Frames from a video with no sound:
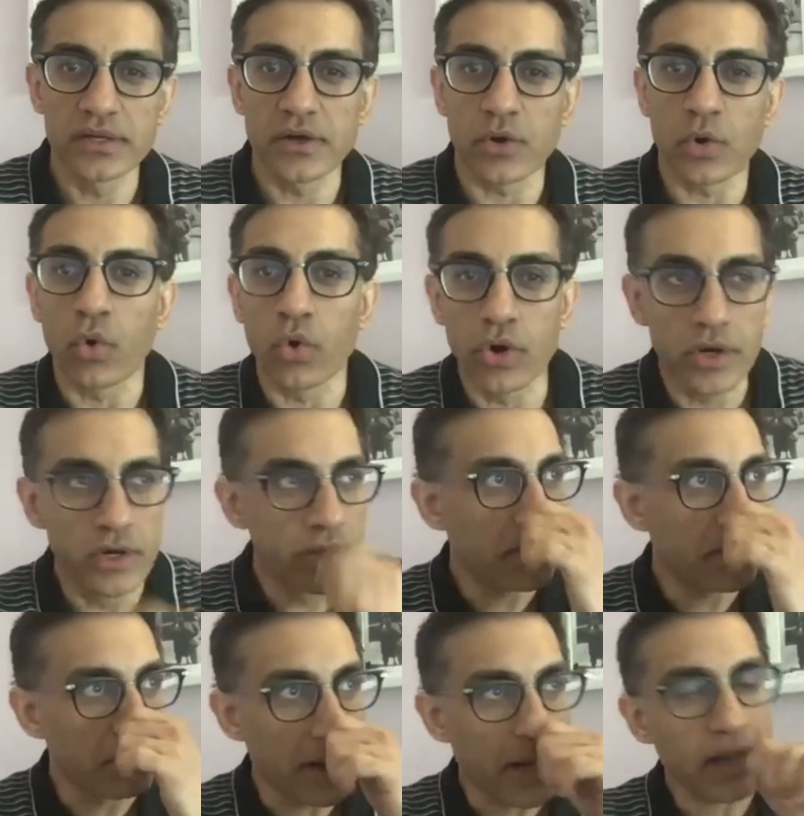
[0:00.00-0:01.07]
the old
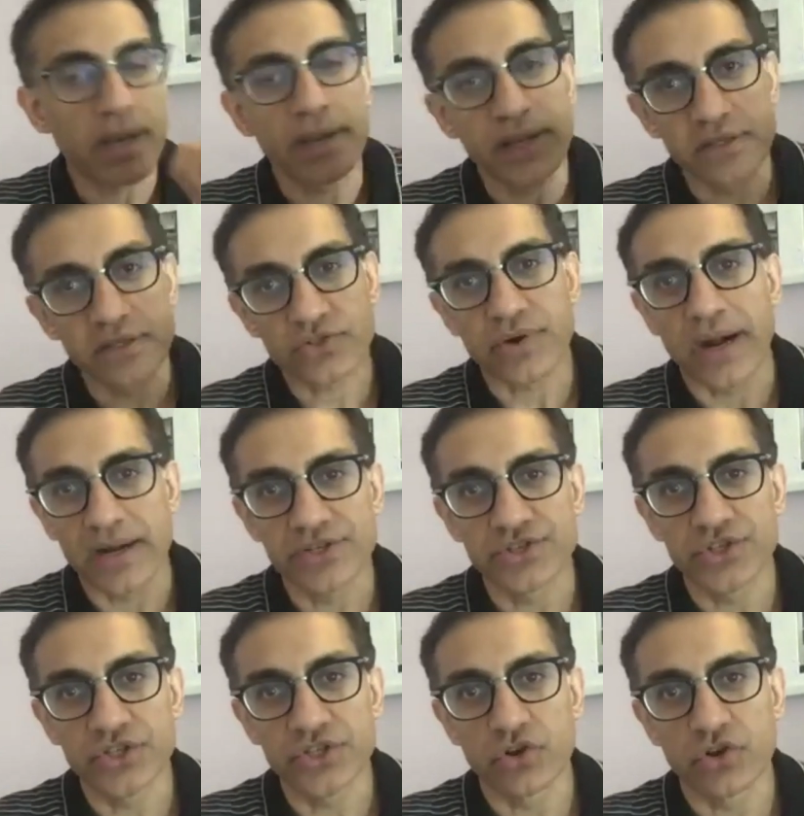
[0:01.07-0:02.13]
marketing
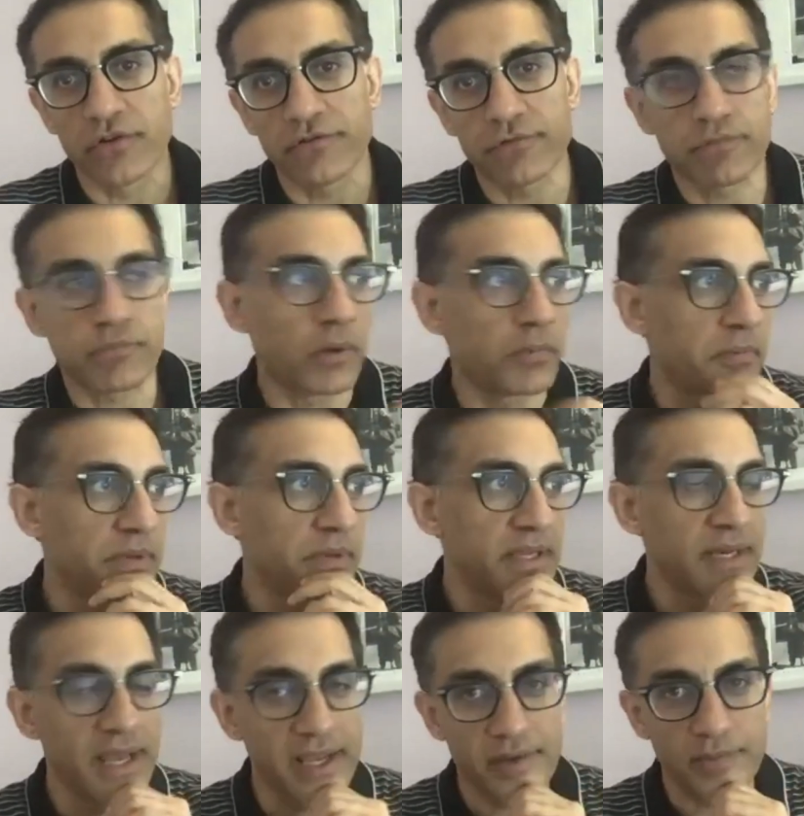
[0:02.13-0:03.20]
strategies of probably
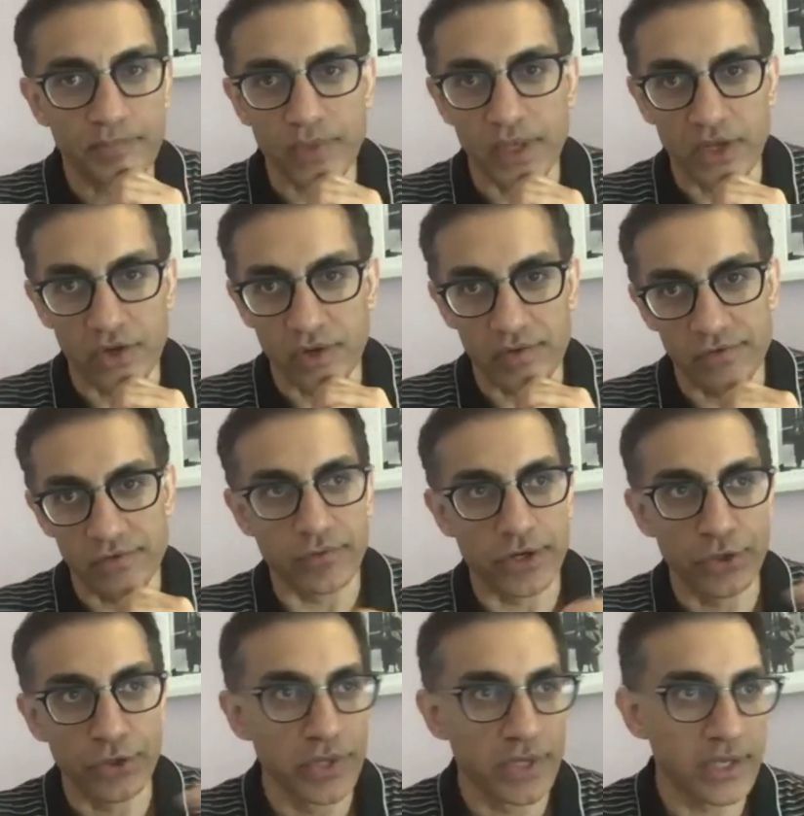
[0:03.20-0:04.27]
like, if you were
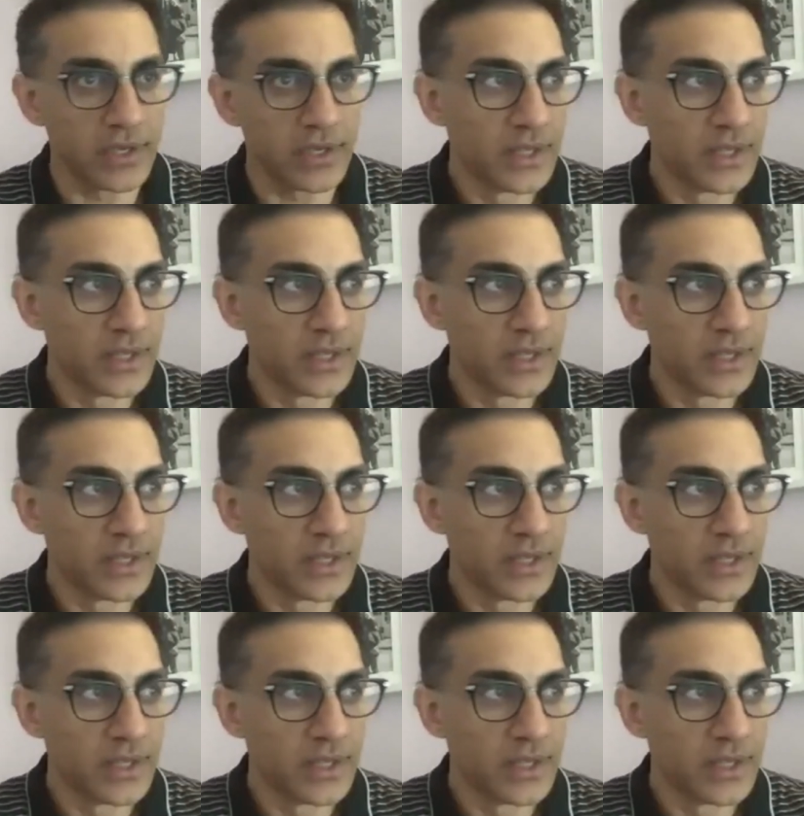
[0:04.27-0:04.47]
doing